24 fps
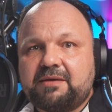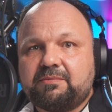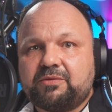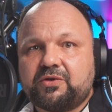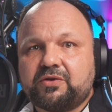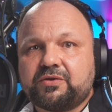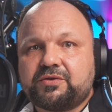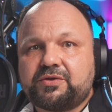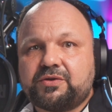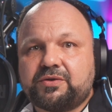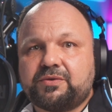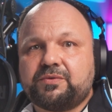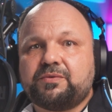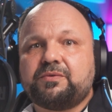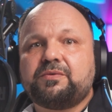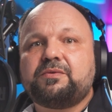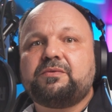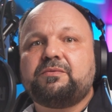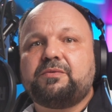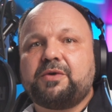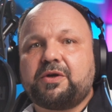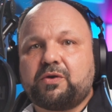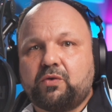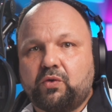able to
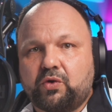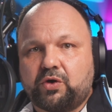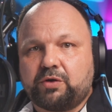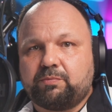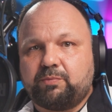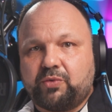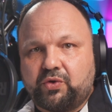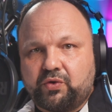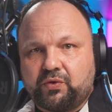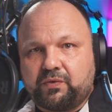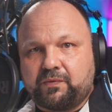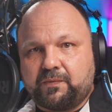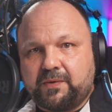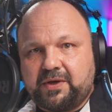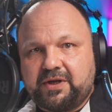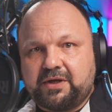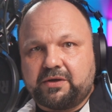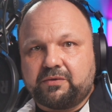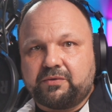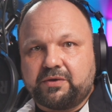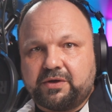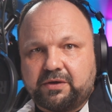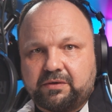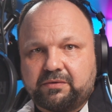record both
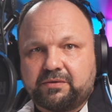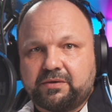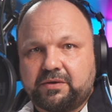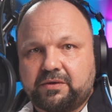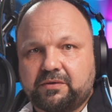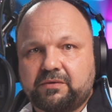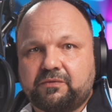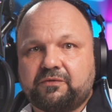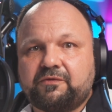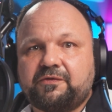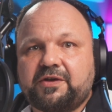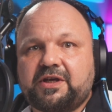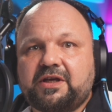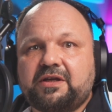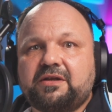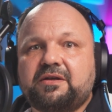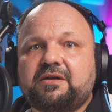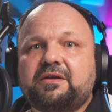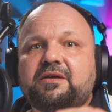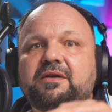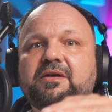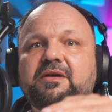video and audio feed